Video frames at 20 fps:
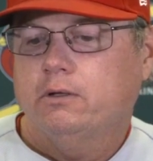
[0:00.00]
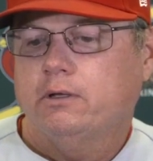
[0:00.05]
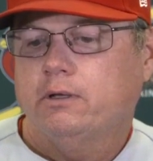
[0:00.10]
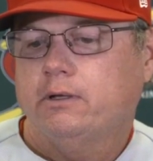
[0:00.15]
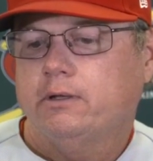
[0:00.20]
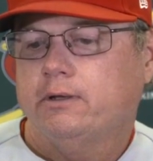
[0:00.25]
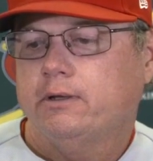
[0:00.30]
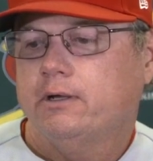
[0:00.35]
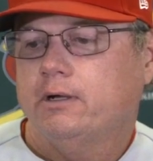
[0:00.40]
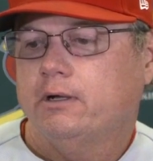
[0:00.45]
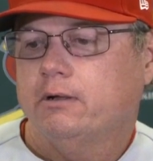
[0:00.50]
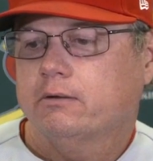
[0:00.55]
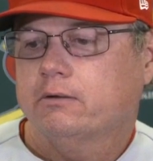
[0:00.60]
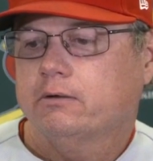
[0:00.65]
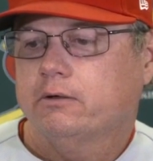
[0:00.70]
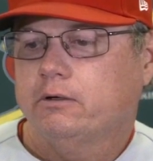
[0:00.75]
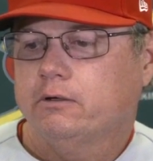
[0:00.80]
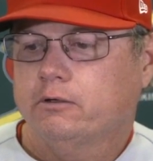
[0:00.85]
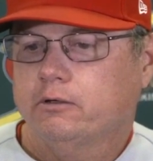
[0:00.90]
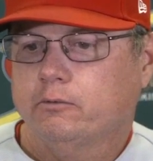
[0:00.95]
And
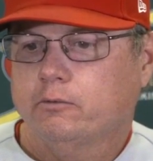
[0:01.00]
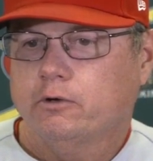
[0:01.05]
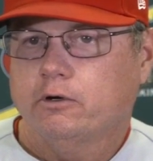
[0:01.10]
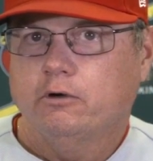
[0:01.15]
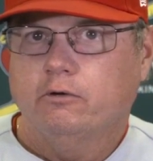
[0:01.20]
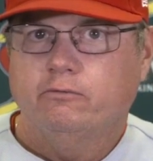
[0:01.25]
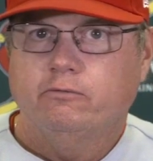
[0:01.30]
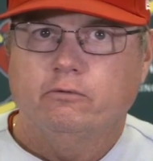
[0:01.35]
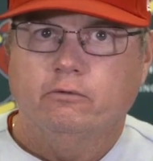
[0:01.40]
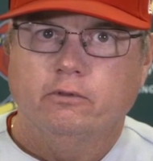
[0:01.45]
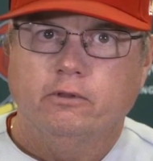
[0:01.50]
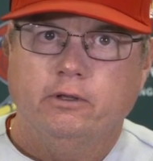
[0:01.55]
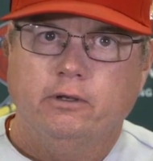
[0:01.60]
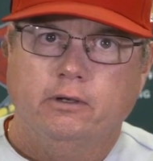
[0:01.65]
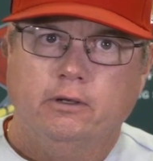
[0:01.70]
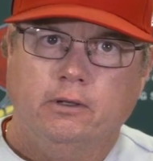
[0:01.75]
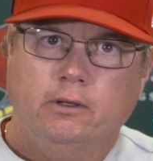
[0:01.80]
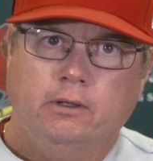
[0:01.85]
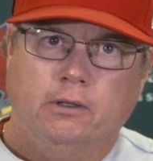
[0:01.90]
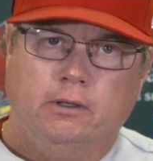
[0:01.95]
clearly we're hopeful
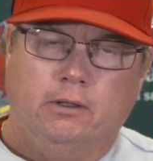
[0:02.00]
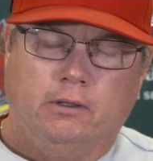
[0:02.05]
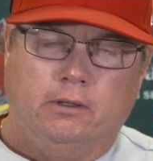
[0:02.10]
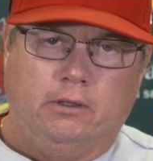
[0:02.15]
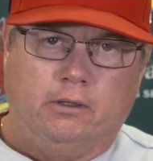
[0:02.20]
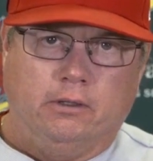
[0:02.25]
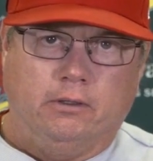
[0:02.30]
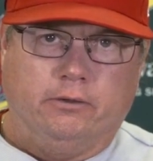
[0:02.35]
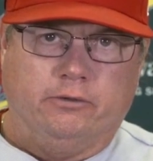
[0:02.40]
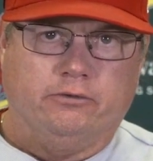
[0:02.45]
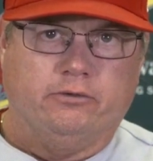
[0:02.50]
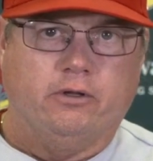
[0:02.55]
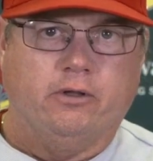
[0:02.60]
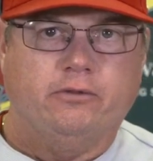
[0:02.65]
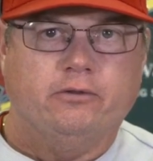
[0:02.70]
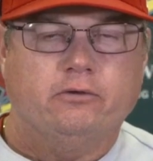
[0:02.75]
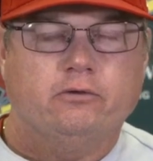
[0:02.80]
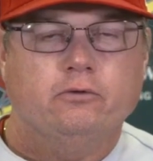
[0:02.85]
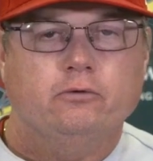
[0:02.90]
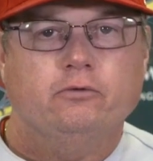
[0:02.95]
that it's
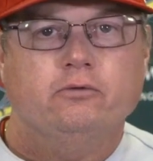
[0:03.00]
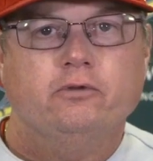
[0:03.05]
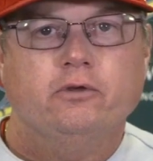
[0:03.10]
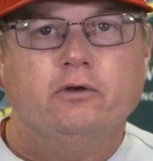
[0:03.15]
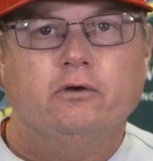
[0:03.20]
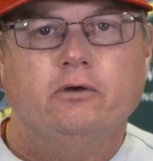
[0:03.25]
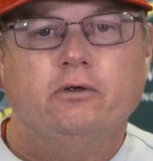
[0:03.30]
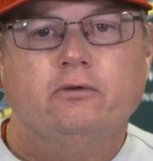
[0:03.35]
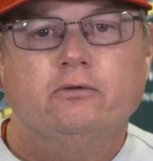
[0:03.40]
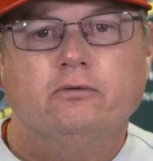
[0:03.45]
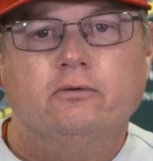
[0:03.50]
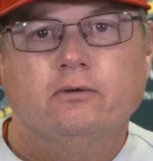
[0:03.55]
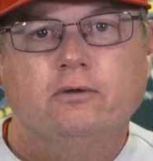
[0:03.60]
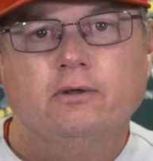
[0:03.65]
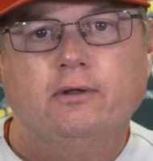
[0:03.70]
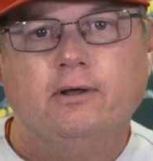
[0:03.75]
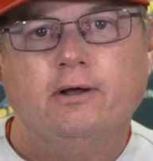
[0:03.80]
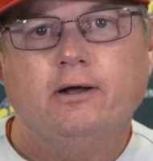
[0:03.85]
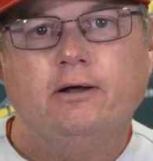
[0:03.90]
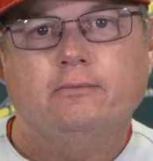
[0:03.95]
nothing too serious,
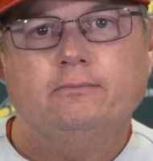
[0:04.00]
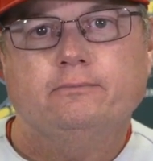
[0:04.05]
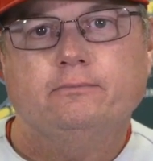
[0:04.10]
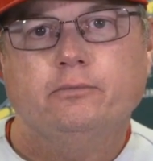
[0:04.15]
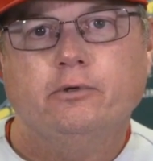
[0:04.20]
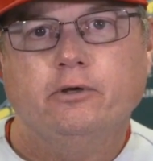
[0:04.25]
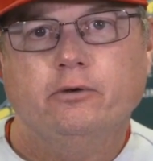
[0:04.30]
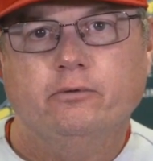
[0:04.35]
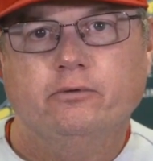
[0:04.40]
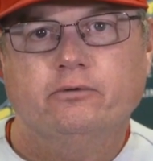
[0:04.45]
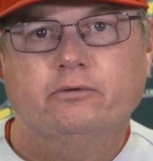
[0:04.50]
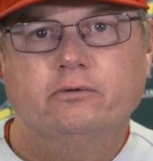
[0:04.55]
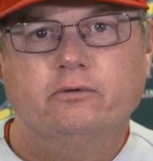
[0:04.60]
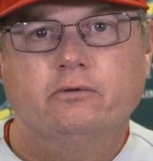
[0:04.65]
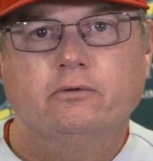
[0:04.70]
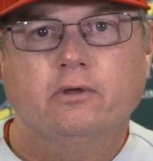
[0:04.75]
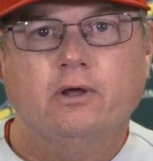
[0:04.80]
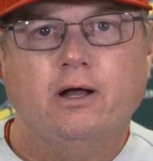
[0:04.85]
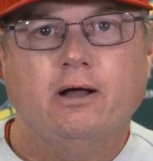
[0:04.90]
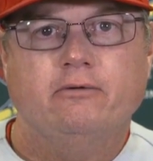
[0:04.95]
but it was
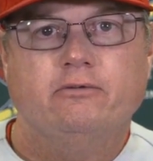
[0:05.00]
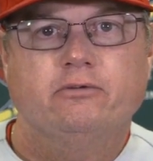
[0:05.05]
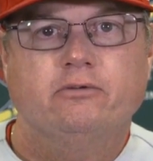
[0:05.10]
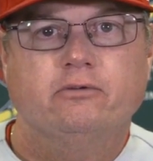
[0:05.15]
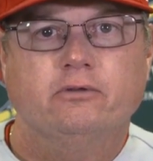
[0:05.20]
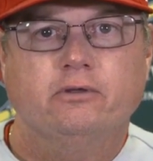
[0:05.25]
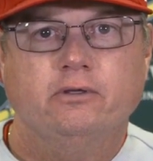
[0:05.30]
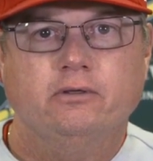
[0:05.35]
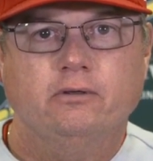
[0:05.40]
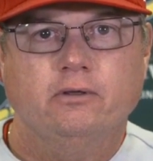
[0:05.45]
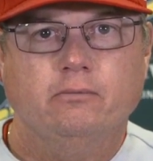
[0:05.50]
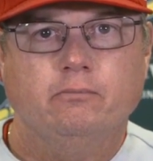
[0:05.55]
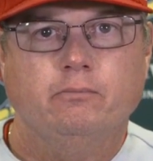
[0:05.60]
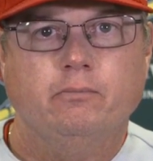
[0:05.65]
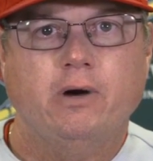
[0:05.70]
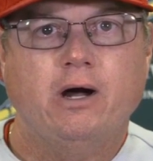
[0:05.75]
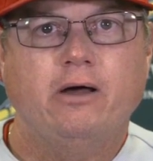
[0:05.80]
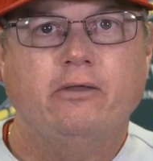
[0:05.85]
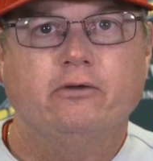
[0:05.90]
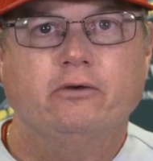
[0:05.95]
obviously him
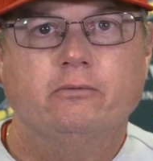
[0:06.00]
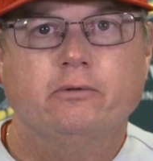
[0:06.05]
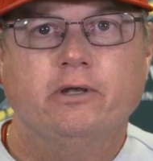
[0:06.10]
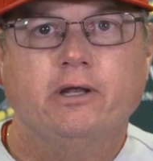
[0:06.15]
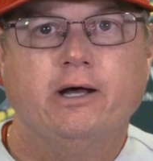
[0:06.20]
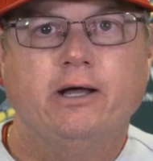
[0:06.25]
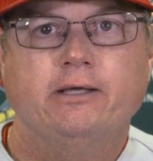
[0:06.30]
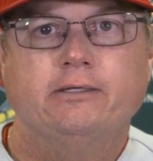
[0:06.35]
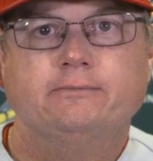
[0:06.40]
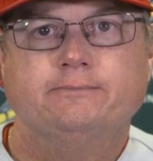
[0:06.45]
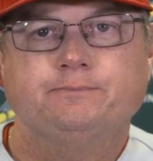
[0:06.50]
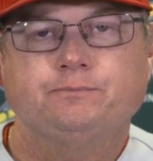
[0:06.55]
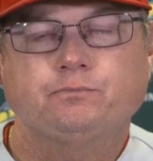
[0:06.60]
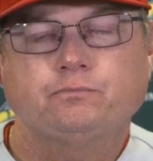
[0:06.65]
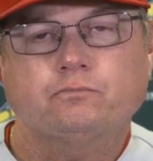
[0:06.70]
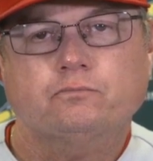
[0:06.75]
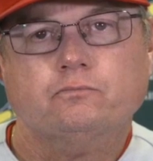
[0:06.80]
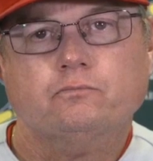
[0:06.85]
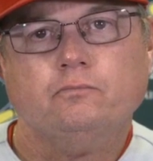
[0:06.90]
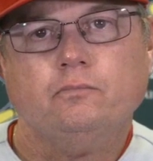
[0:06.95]
bothering tonight and
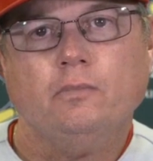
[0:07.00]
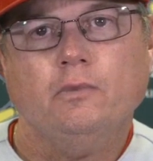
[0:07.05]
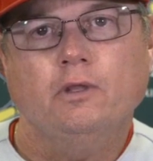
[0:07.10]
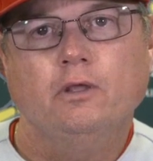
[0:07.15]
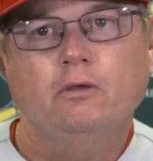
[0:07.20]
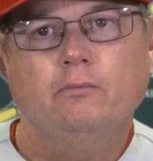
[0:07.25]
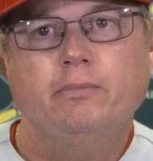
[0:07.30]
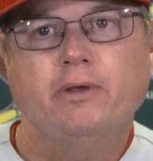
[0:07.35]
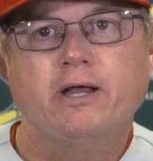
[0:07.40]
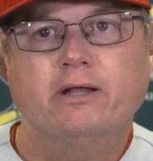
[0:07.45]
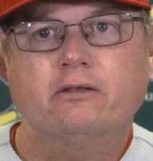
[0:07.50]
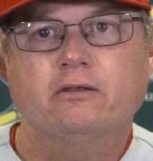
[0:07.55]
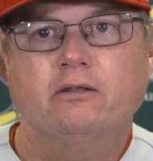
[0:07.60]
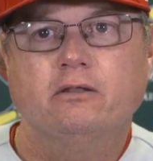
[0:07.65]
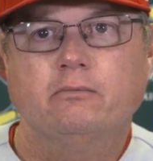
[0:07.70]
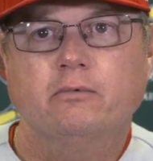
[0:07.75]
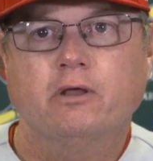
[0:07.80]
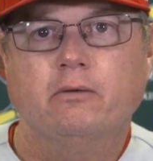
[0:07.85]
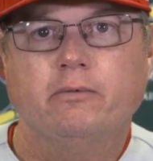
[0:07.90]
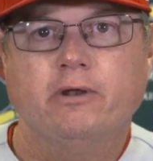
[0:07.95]
impacted
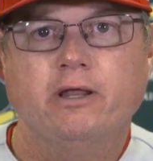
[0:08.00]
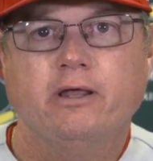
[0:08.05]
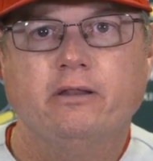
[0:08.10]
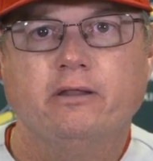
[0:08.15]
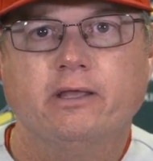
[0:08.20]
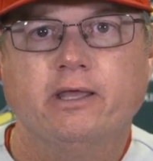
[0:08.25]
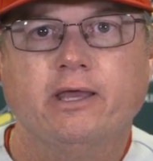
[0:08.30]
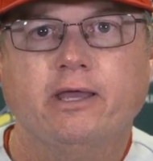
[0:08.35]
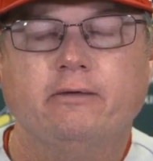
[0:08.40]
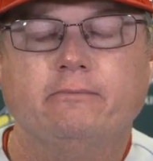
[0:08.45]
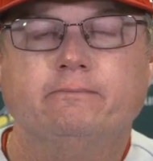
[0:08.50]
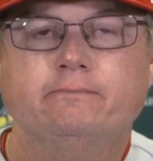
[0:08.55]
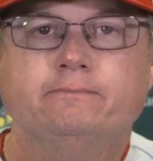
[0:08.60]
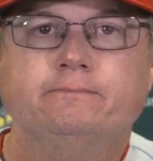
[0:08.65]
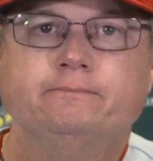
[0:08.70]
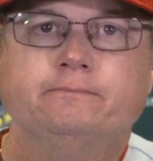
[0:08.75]
him coming out of the game.